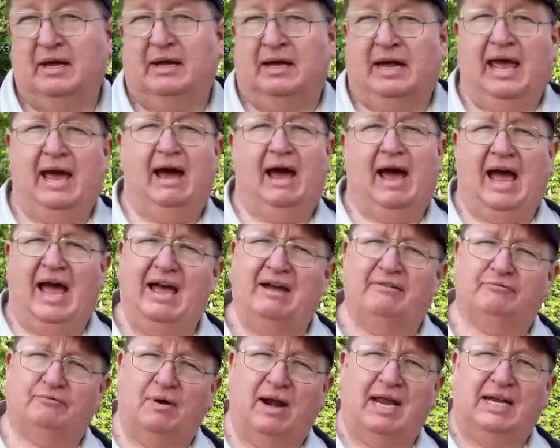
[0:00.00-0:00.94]
Now,
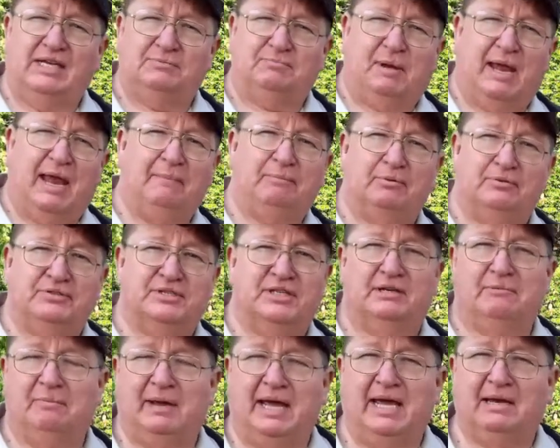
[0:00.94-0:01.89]
I've raised peppers in
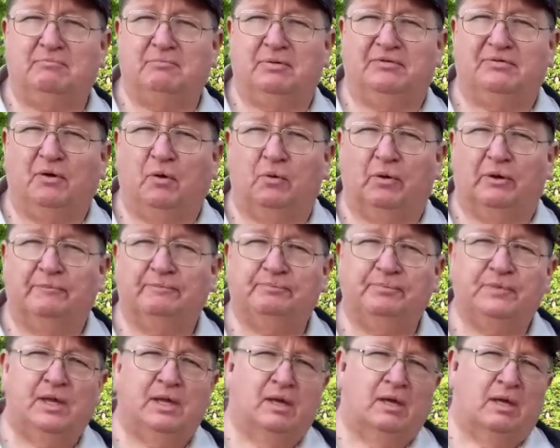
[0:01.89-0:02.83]
a bed before,
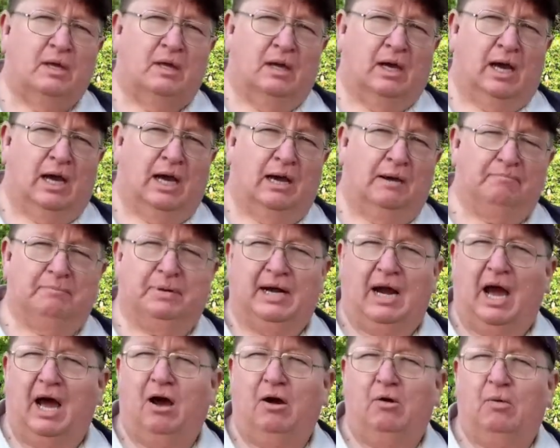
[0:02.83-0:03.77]
uh,
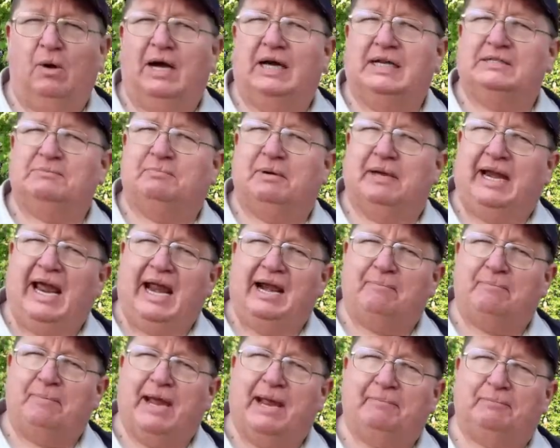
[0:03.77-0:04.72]
but always
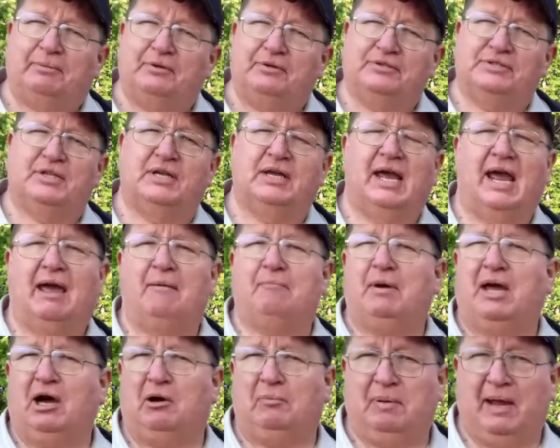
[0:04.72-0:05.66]
banana peppers and
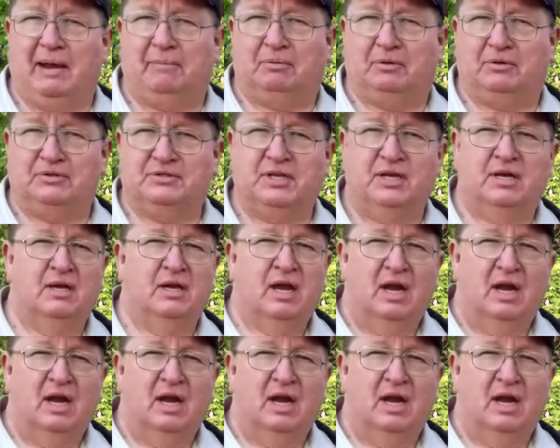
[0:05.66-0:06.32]
bell peppers.